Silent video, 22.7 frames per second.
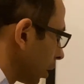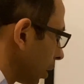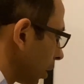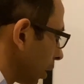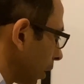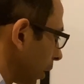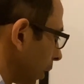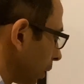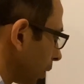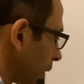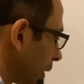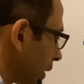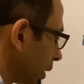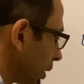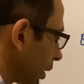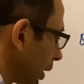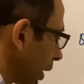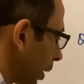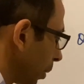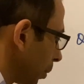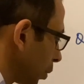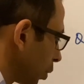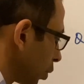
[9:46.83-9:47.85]
and then
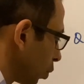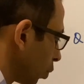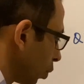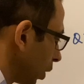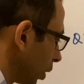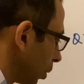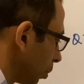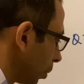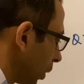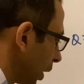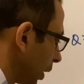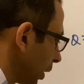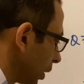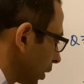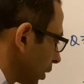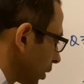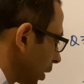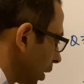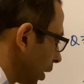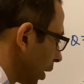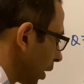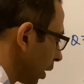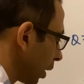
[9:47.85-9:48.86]
times 1 minus
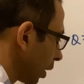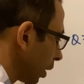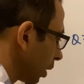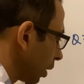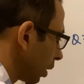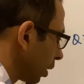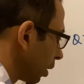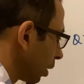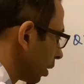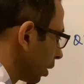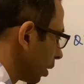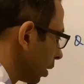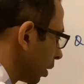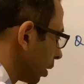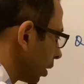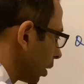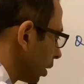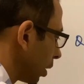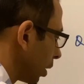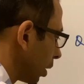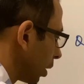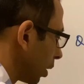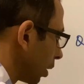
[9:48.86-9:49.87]
I
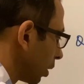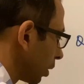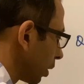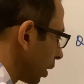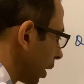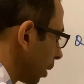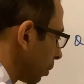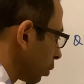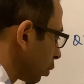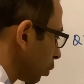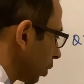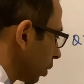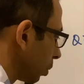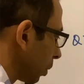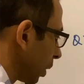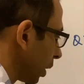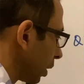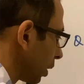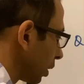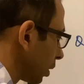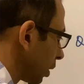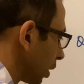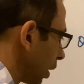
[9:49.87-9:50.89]
and times 1
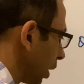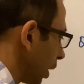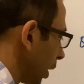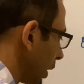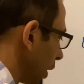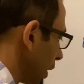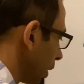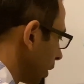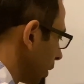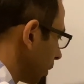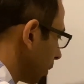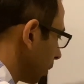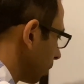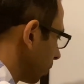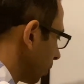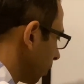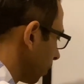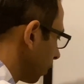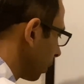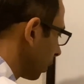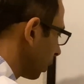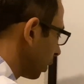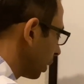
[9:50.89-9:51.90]
minus I,
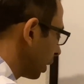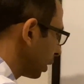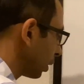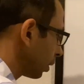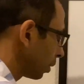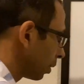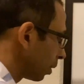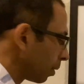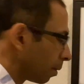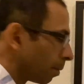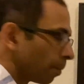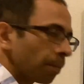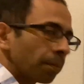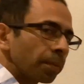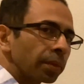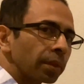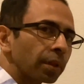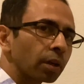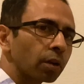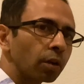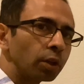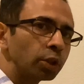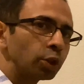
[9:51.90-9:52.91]
correct? The
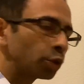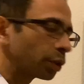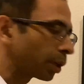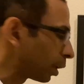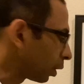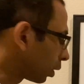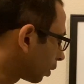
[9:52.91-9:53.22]
conjugate